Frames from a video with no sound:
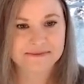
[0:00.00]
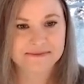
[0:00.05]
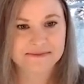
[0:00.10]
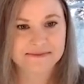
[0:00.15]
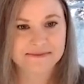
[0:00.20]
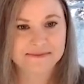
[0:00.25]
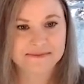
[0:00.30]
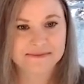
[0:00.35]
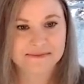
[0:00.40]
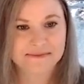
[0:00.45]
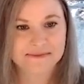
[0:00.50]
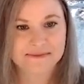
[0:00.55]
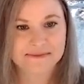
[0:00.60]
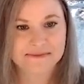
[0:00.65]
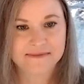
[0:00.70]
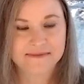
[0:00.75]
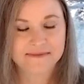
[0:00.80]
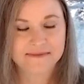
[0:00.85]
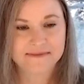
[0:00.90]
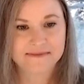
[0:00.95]

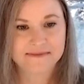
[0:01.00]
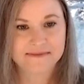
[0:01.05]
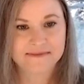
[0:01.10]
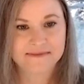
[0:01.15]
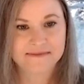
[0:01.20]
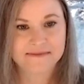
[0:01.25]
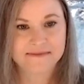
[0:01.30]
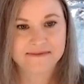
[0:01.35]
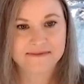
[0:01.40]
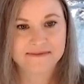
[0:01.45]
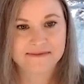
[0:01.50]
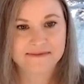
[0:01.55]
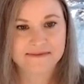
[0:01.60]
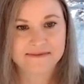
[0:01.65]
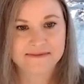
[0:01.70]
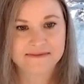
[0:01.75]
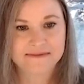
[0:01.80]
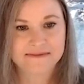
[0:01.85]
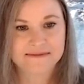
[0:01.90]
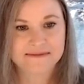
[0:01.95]

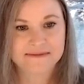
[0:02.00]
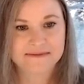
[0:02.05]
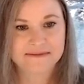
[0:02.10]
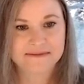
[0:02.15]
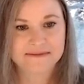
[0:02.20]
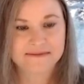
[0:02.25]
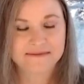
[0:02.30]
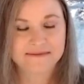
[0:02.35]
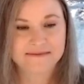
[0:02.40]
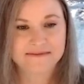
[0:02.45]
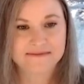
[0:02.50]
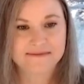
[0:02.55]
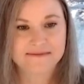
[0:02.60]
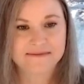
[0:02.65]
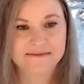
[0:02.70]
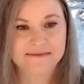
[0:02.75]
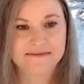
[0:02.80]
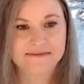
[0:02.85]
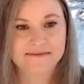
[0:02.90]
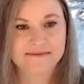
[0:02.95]

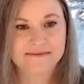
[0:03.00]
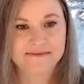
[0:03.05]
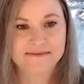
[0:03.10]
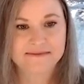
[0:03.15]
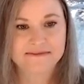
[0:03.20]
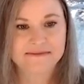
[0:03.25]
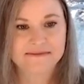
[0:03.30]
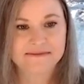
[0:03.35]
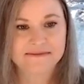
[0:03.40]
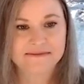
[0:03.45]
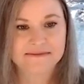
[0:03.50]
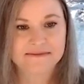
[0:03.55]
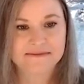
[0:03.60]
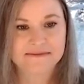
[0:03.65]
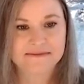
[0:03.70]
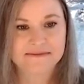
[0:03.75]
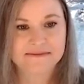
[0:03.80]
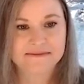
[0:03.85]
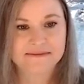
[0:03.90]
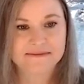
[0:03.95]

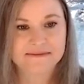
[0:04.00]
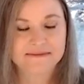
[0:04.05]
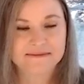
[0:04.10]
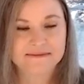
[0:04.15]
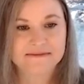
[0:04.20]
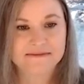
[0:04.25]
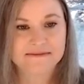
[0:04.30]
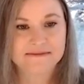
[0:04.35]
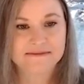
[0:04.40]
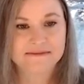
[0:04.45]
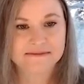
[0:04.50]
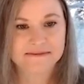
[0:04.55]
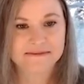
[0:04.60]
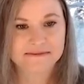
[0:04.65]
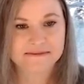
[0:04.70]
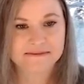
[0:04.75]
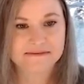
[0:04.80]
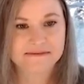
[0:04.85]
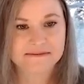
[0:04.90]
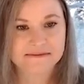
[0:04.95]

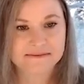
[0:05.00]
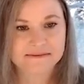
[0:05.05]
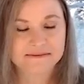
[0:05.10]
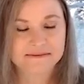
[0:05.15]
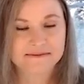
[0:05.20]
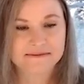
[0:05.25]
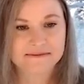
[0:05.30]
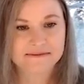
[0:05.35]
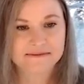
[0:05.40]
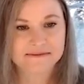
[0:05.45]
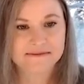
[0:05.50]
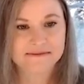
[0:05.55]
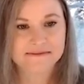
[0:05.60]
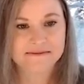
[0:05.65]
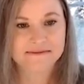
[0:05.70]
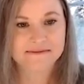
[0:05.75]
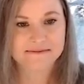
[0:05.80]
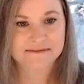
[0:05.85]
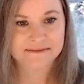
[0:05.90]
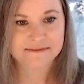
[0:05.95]

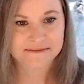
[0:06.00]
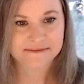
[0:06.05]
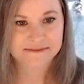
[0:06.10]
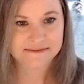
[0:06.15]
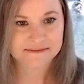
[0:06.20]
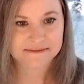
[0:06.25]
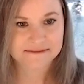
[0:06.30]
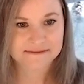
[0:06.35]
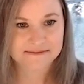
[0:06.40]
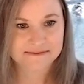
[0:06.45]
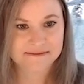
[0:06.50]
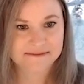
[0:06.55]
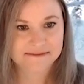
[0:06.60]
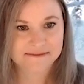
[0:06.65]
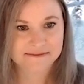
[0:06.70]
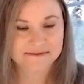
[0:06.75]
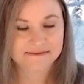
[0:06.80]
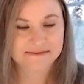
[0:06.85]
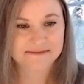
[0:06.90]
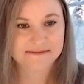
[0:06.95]

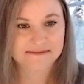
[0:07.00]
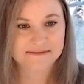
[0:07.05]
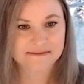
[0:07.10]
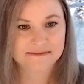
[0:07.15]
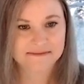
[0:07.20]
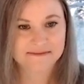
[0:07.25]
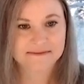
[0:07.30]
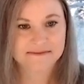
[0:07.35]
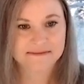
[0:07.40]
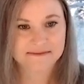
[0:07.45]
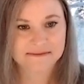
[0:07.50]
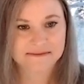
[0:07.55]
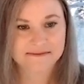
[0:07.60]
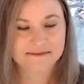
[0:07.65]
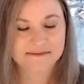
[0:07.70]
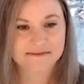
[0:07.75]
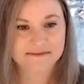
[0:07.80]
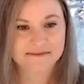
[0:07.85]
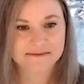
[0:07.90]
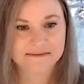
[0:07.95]
This person isn't speaking.